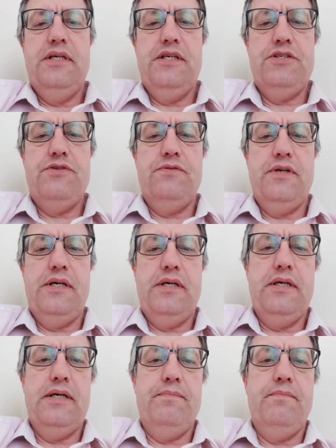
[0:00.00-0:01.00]
history,
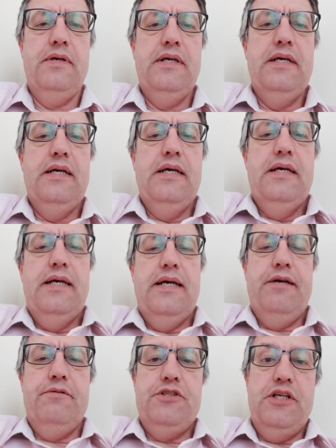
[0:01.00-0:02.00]

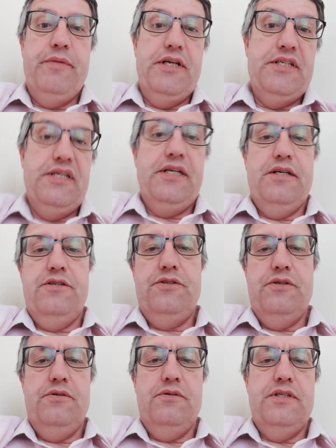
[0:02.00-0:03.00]
LGBT
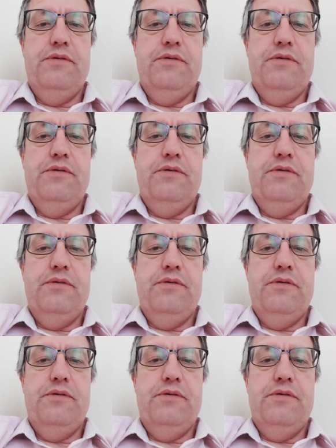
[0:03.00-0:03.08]
issues,